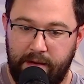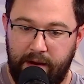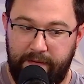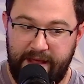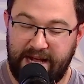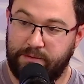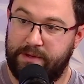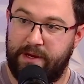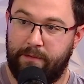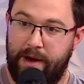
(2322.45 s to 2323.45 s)
And that's what
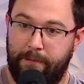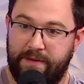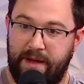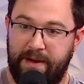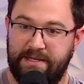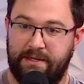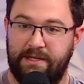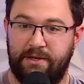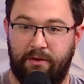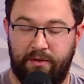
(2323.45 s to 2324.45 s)
they ran with. I basically
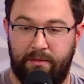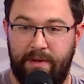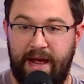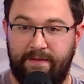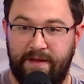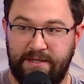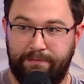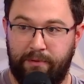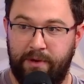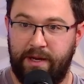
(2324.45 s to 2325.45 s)
told them, at this
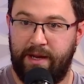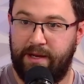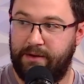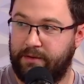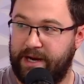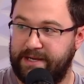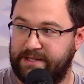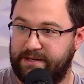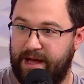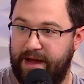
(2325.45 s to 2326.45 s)
point in your
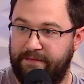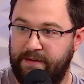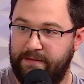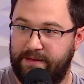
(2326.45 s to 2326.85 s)
guys' life,